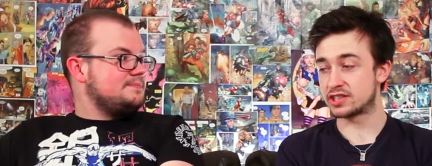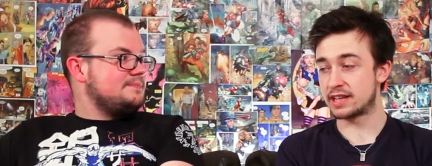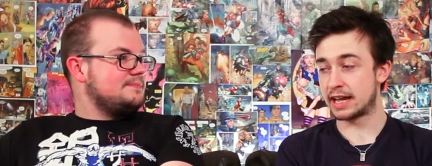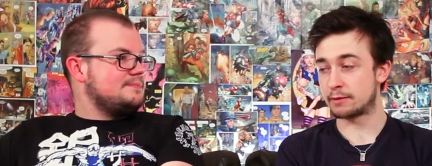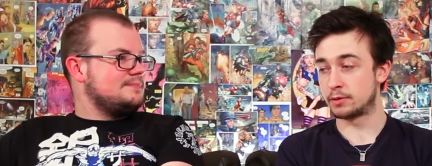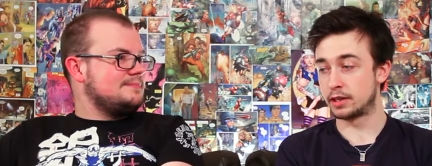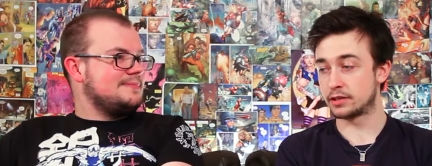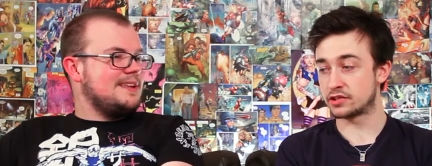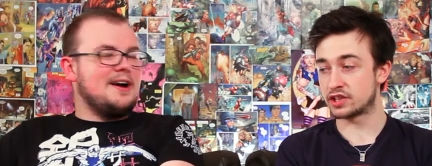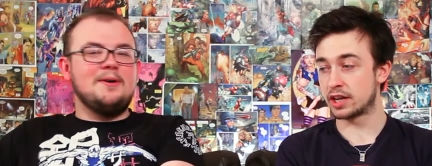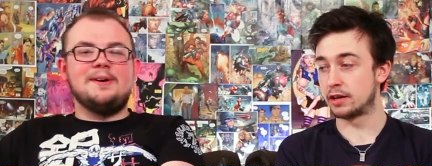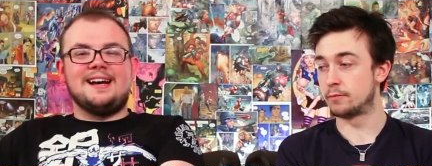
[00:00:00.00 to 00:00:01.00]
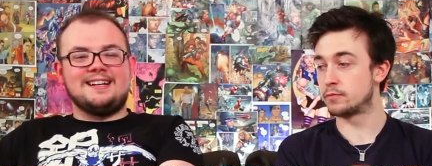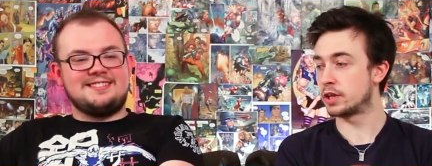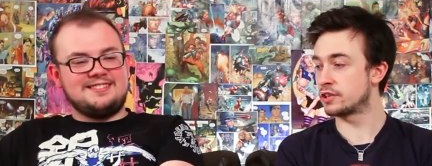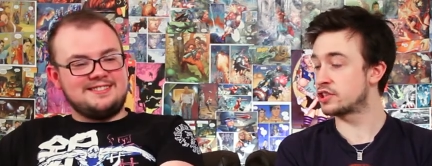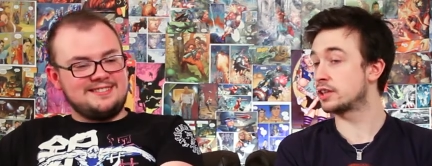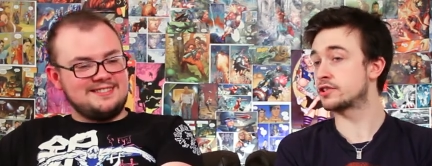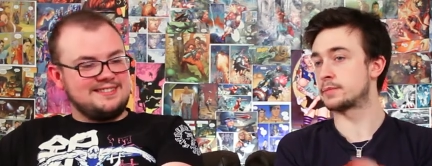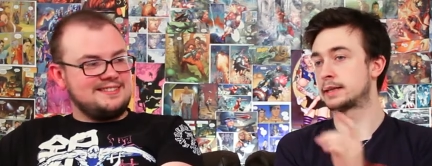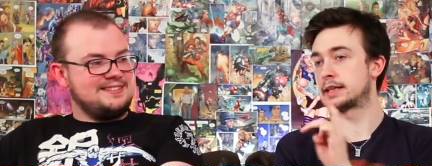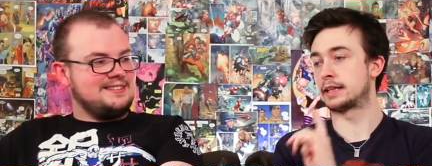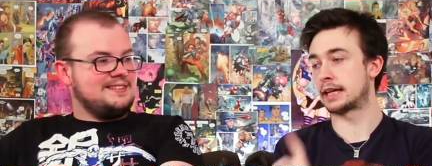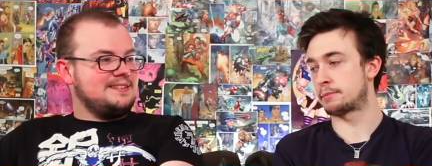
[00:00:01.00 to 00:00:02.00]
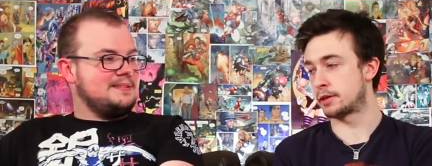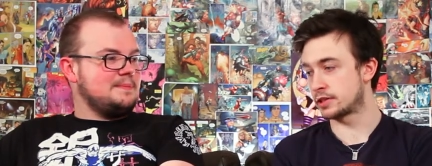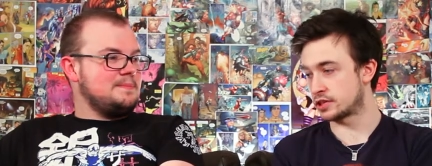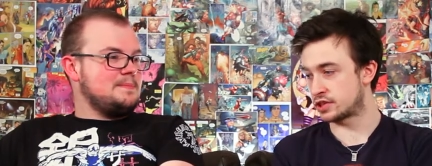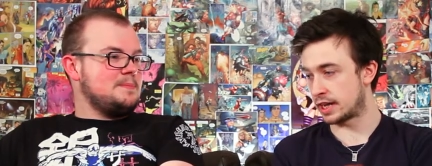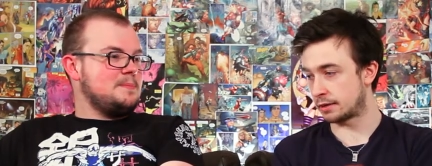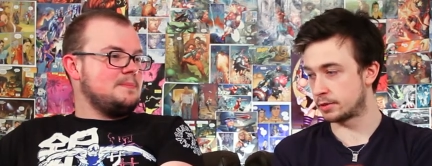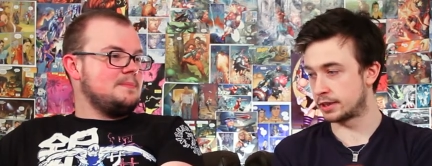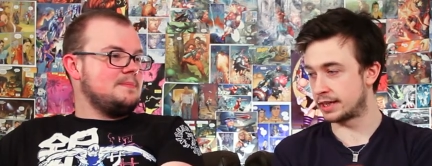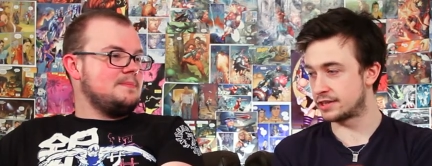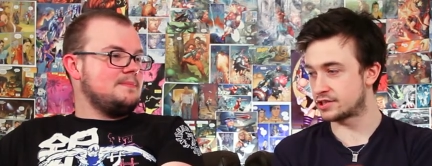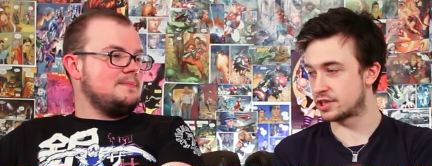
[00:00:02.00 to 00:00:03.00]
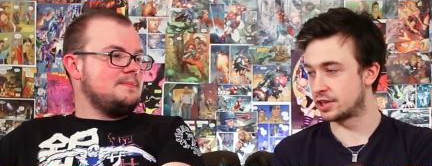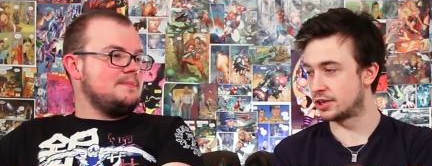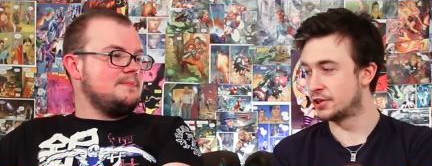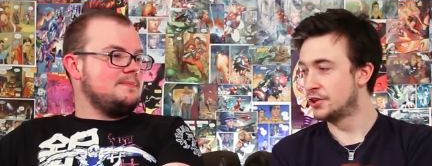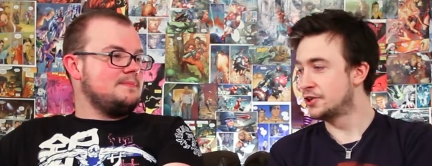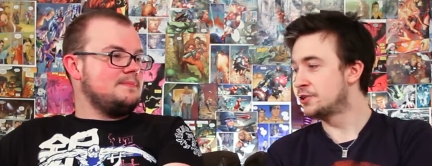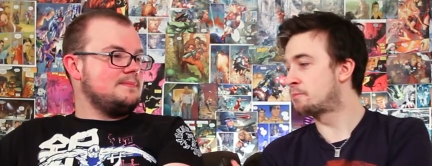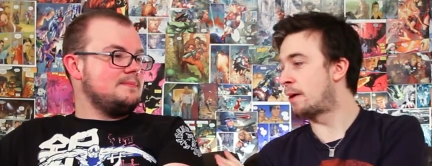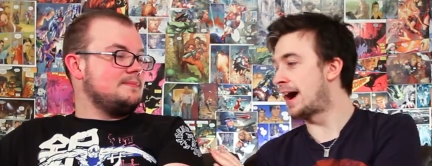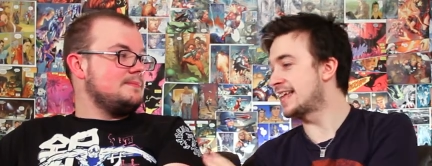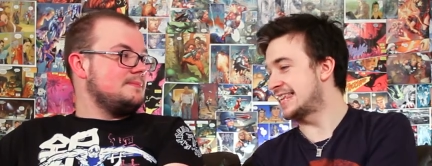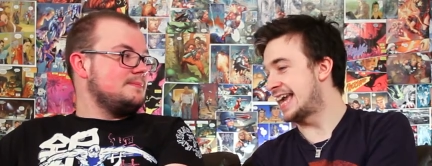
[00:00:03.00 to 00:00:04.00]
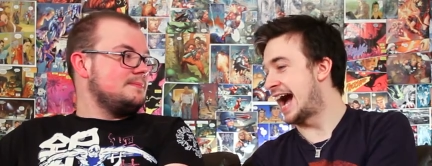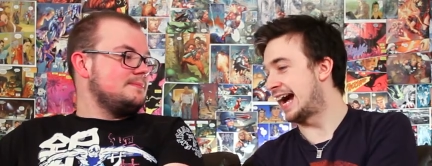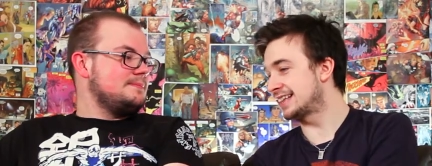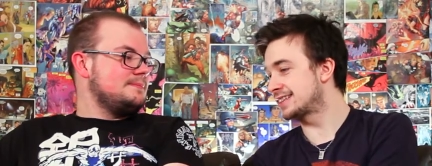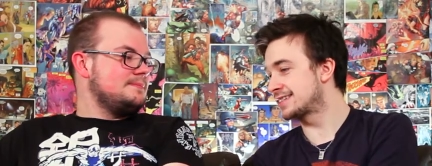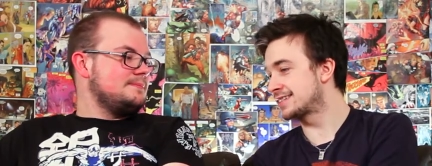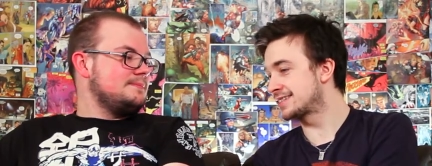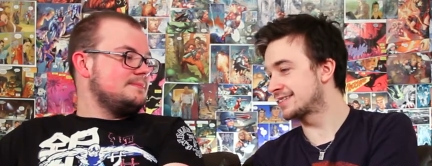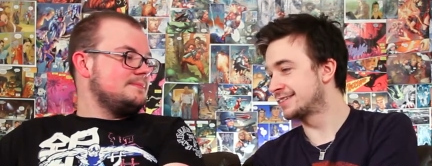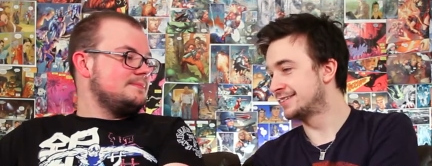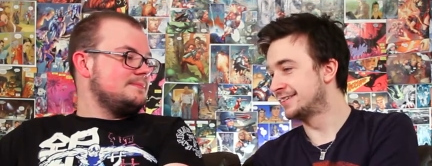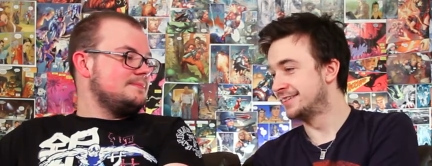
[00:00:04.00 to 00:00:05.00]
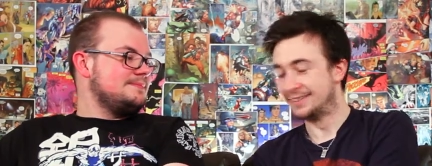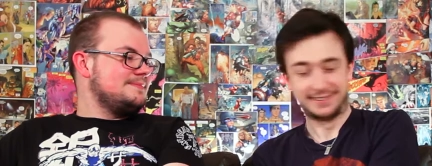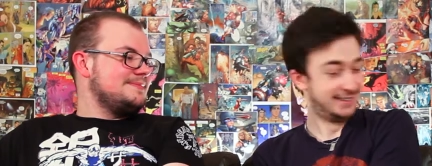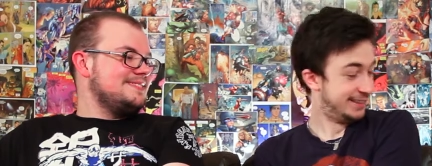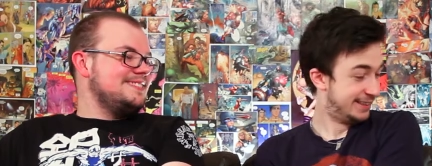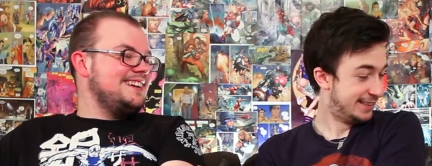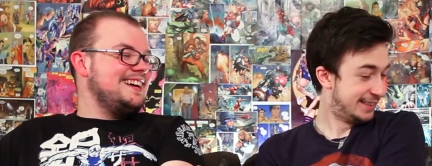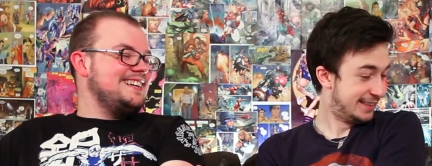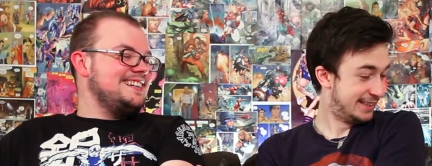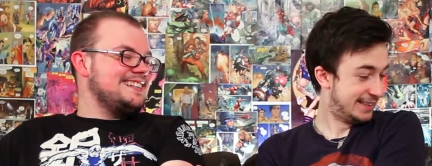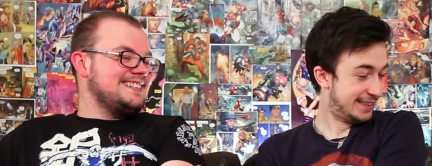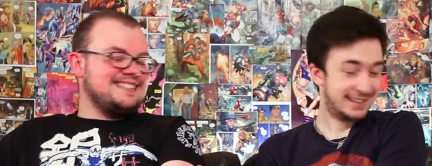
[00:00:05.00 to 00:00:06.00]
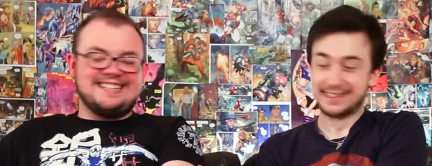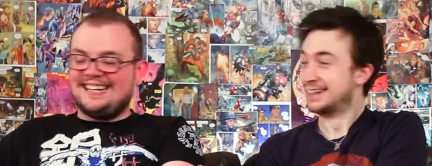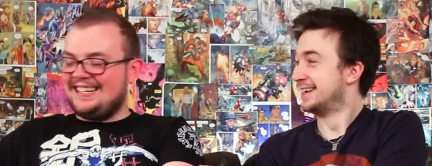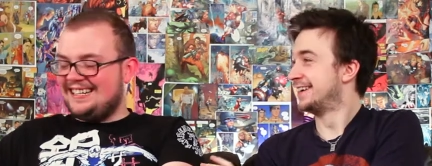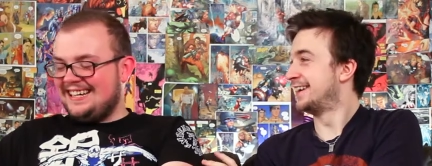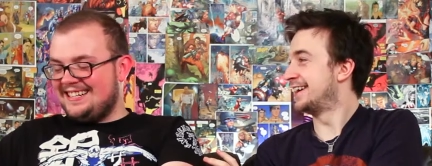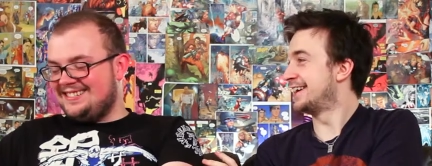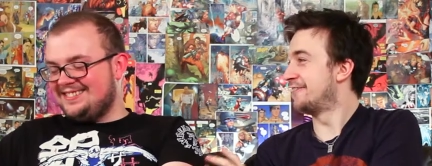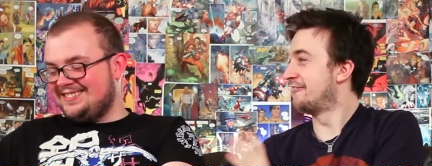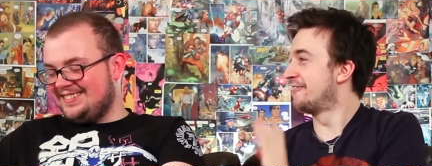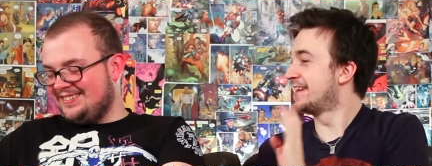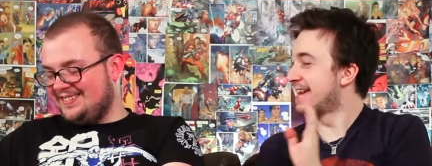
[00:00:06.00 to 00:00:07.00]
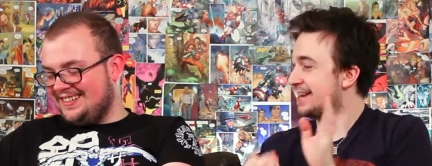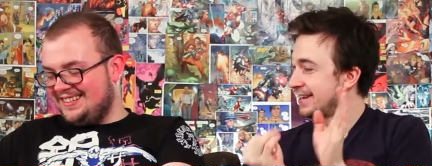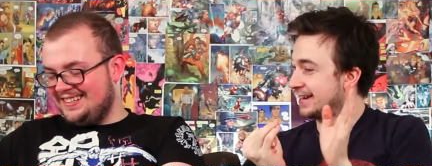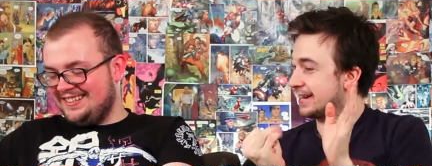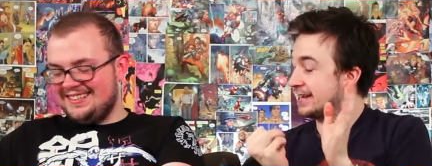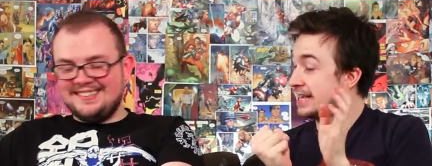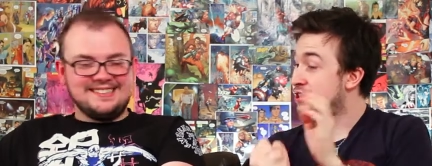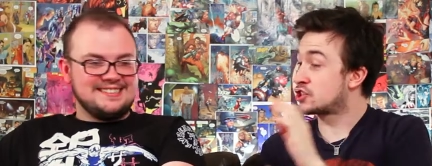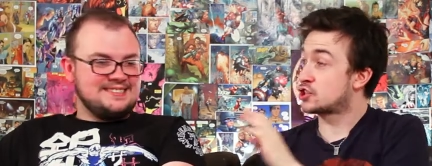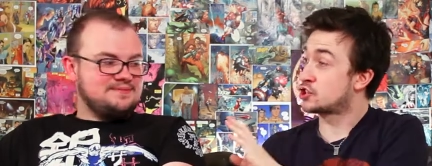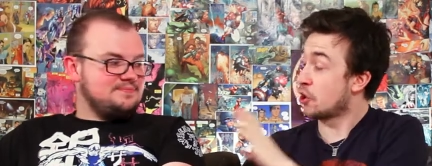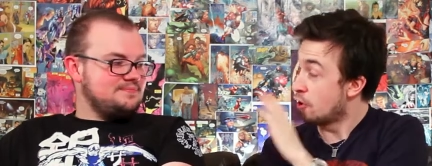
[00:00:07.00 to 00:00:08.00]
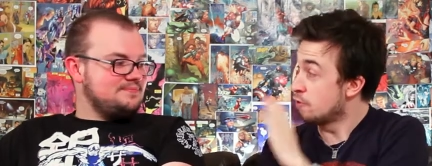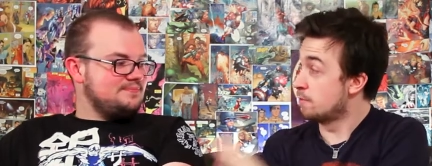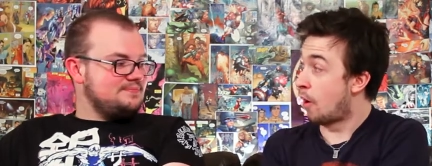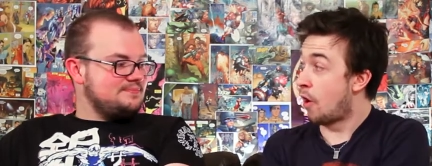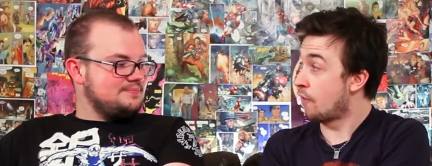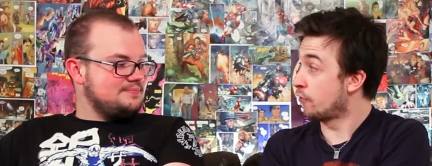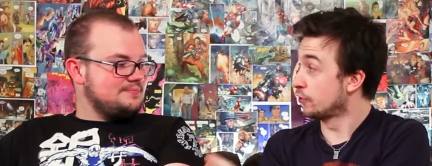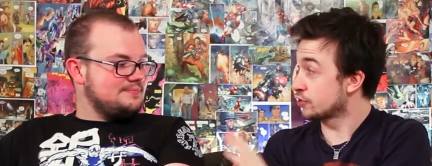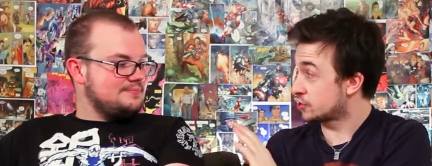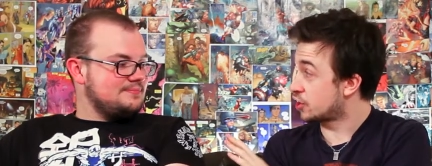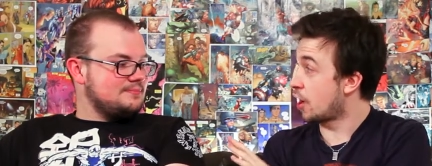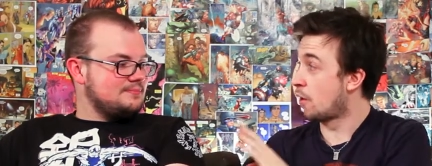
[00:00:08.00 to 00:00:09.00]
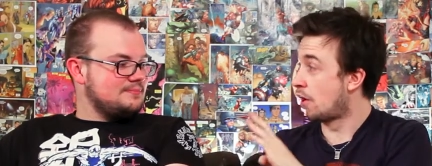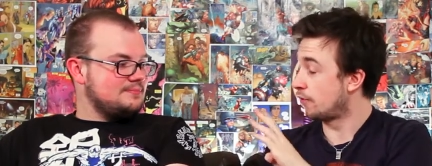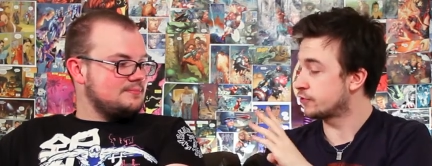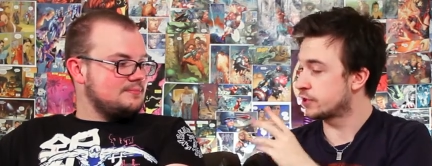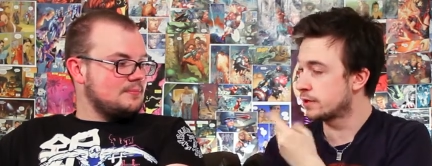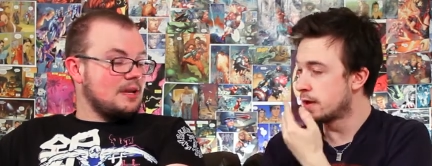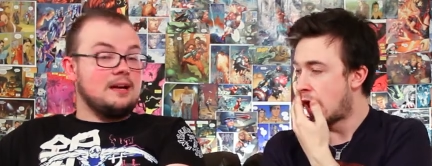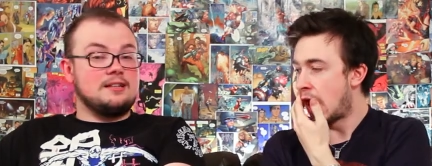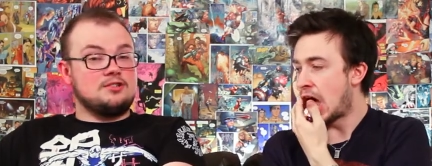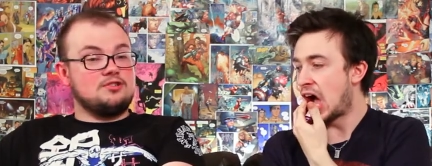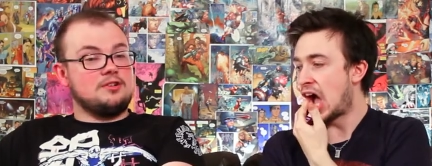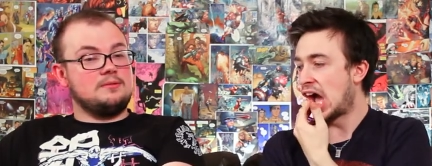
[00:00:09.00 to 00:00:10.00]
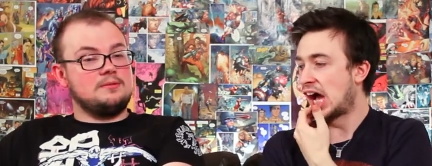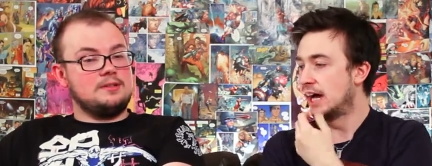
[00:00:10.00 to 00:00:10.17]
Speaker 1: segments. Oh, yes. And tell you something I like about this segment is that by the ads, no, you
Speaker 2: can take a guess. We
Speaker 1: it's so Marvel so often. That's true.